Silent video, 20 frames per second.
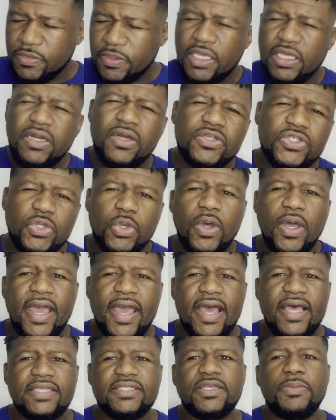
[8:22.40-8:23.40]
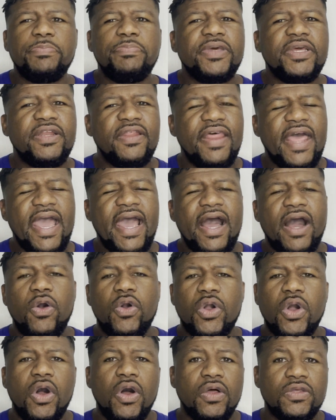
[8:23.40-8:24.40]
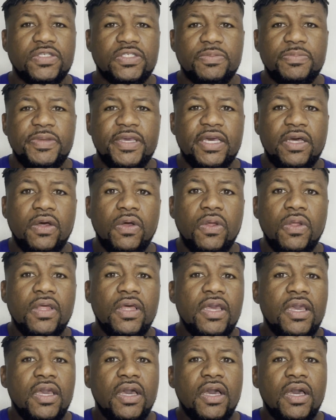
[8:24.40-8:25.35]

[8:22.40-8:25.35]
It also has a bit of that alcohol smell.